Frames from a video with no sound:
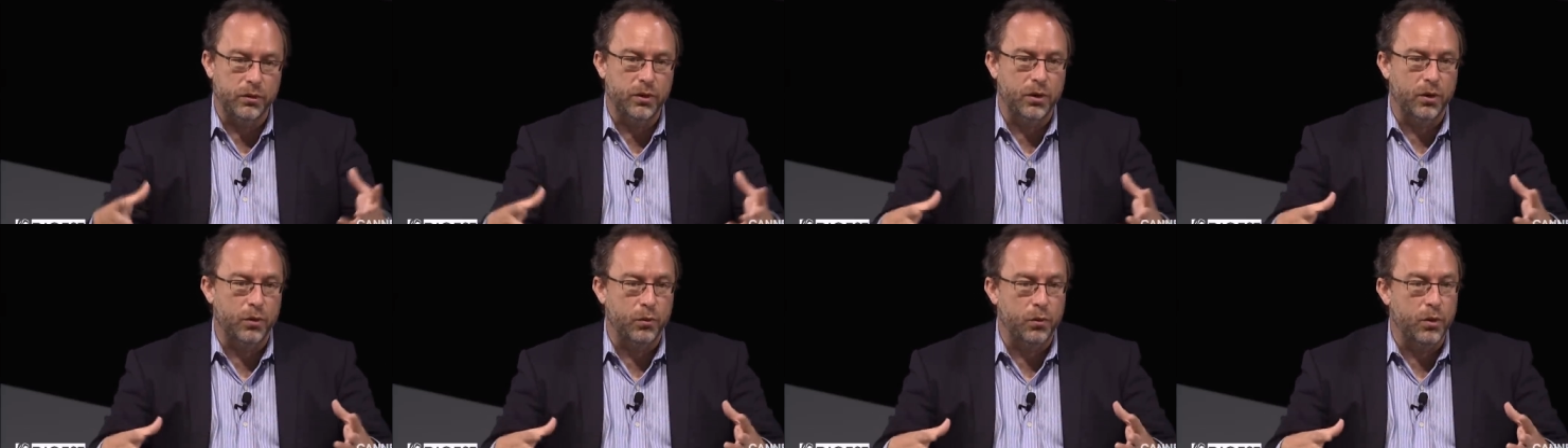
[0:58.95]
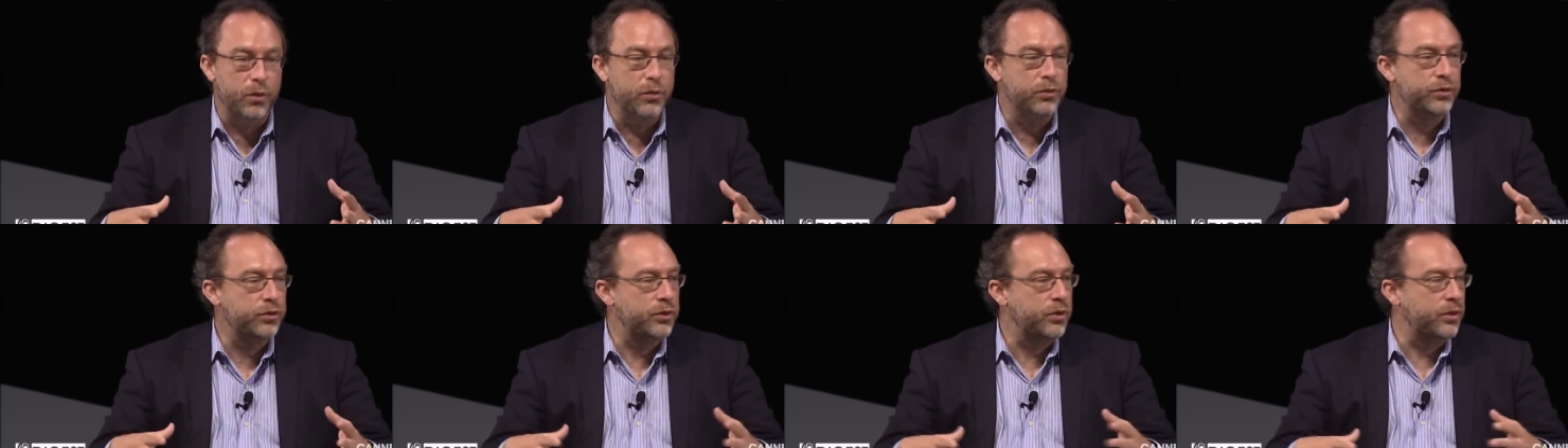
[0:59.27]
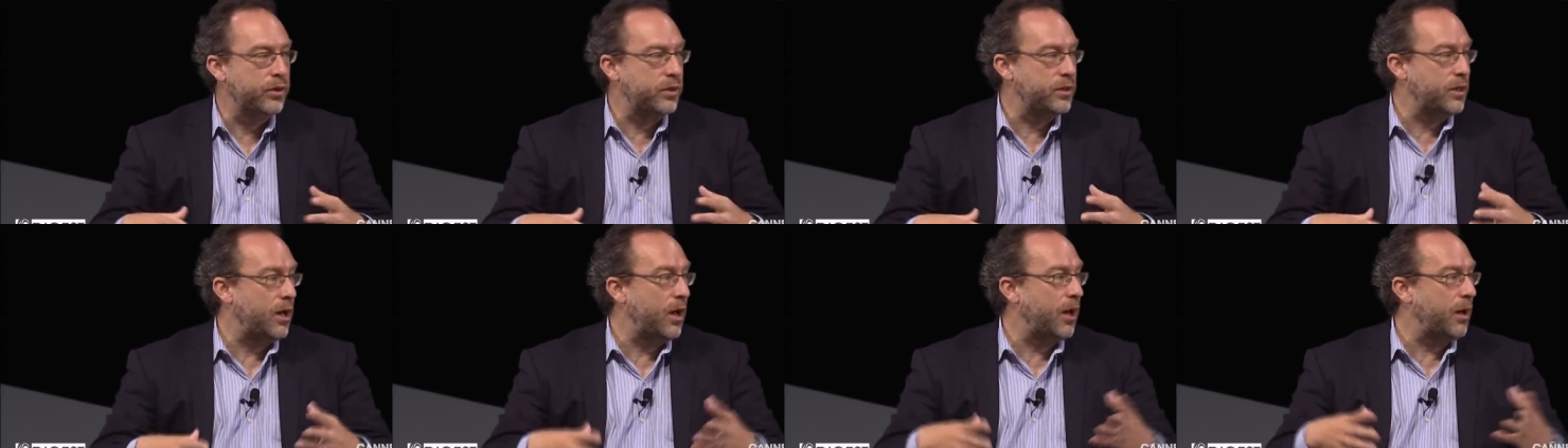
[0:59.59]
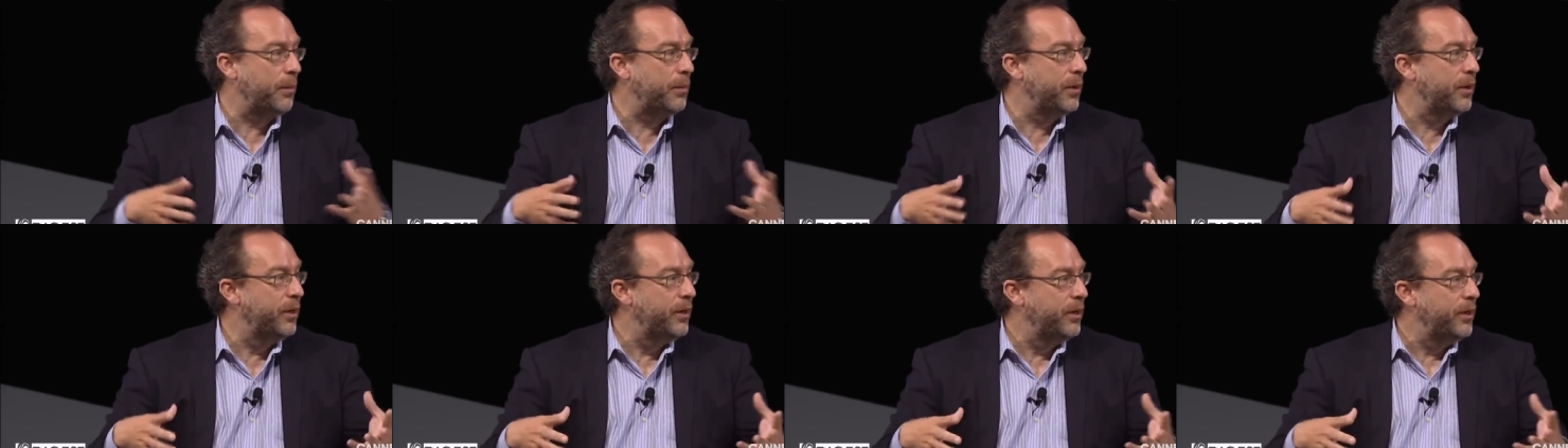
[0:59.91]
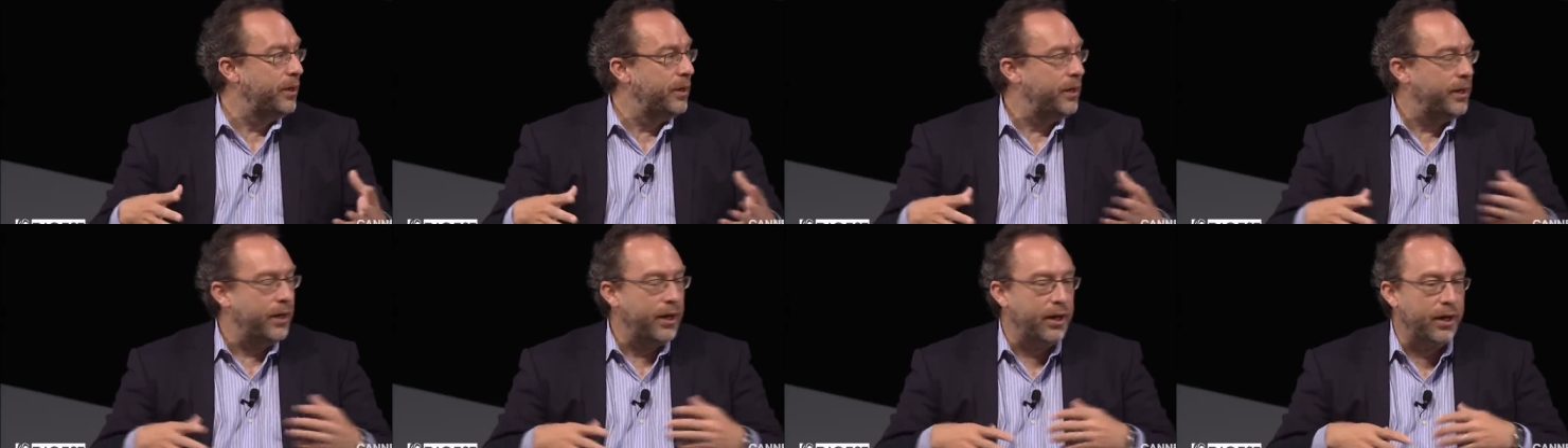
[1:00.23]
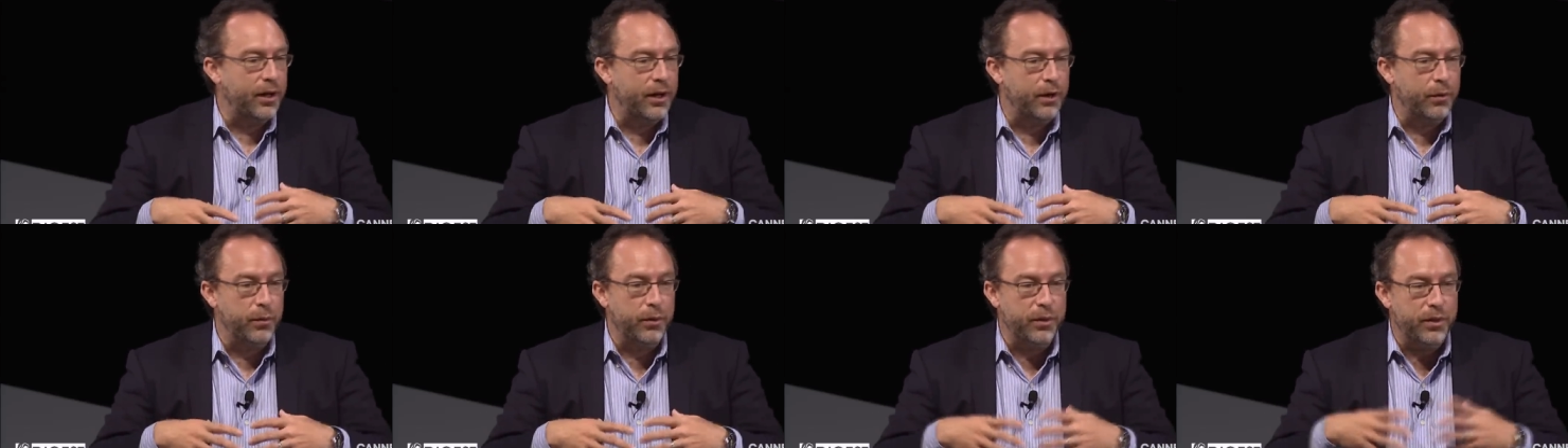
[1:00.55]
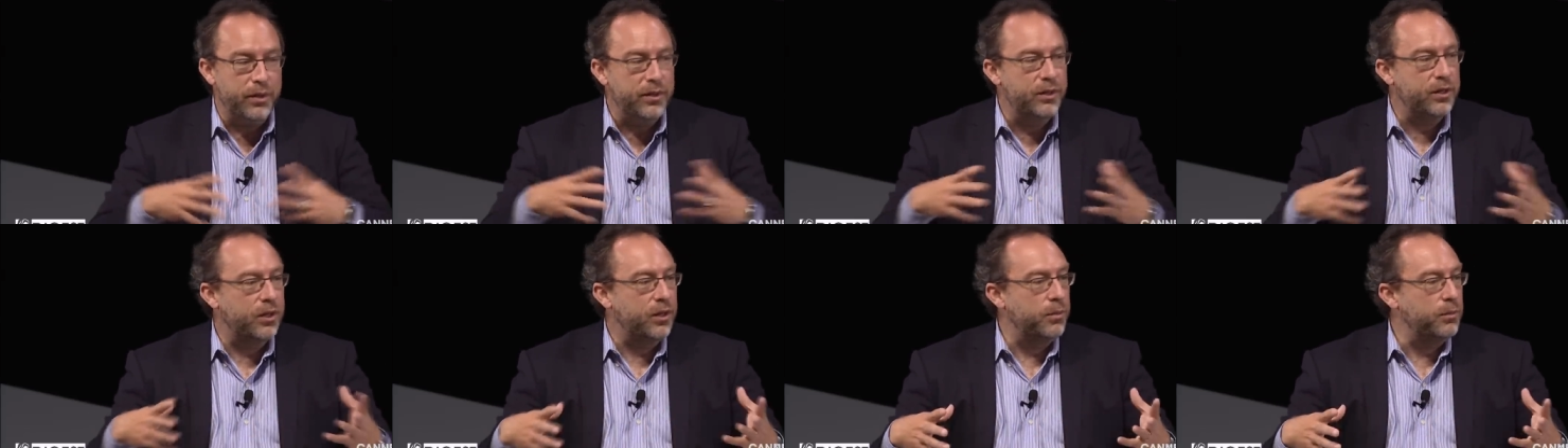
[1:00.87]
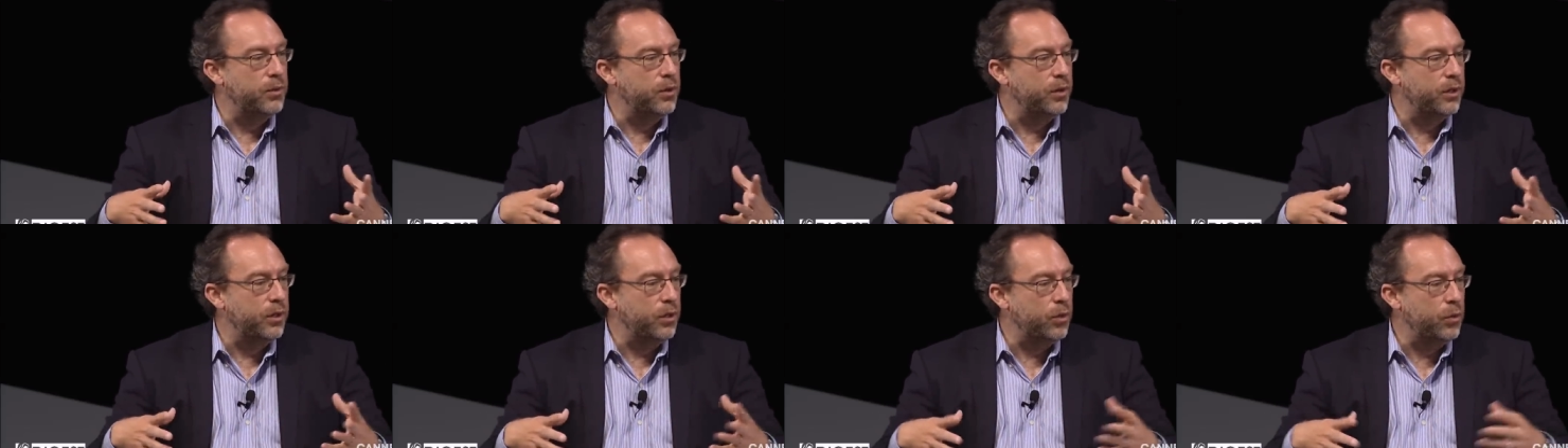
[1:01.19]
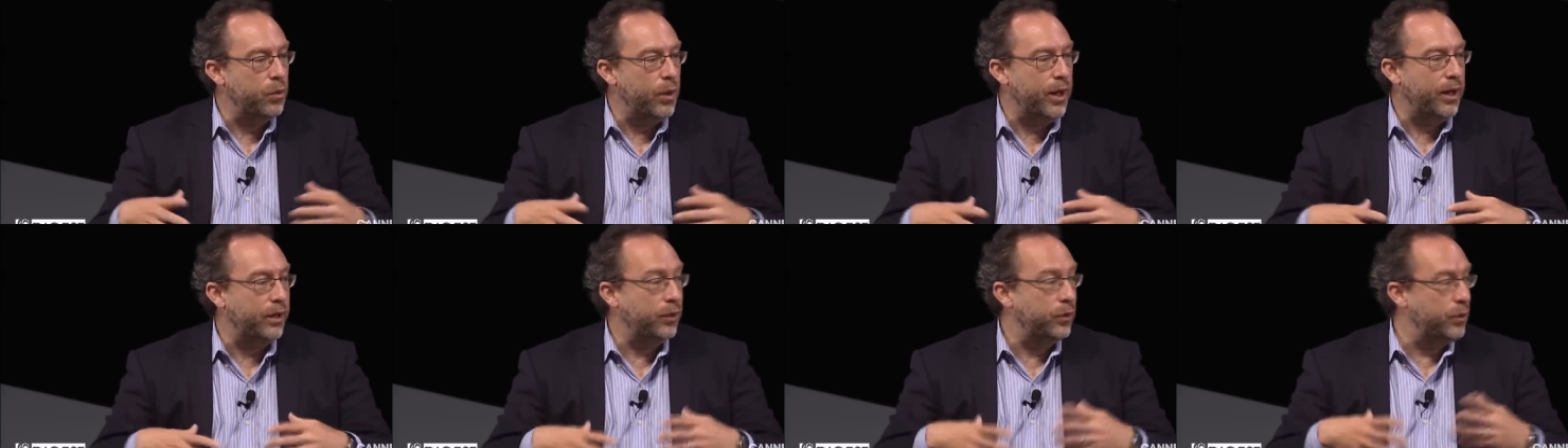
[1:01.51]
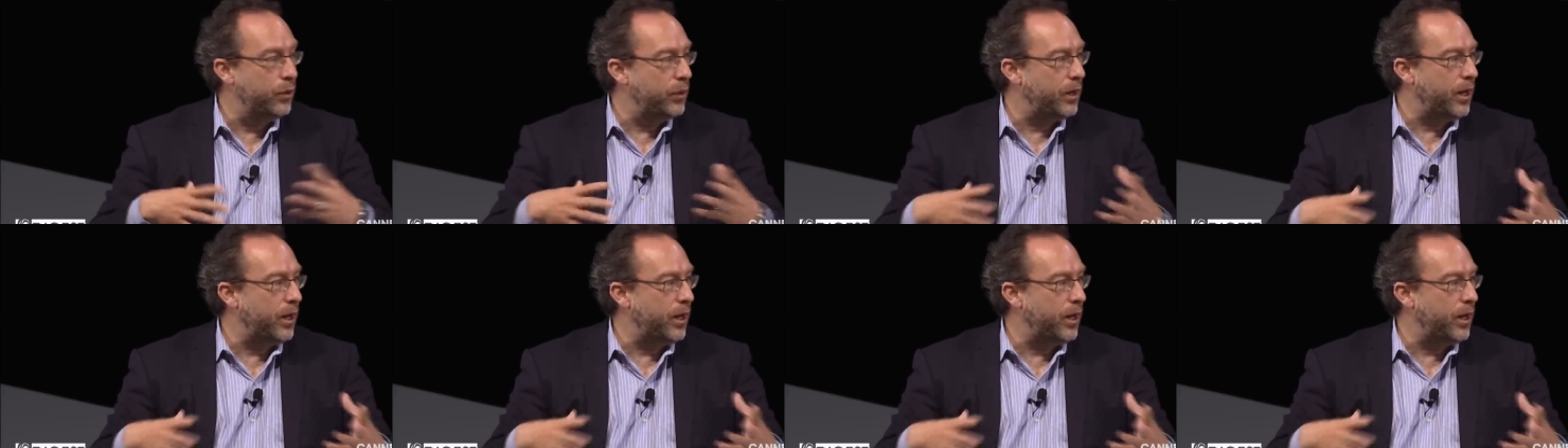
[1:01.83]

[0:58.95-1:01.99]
you know rose to the top uh, within the community who had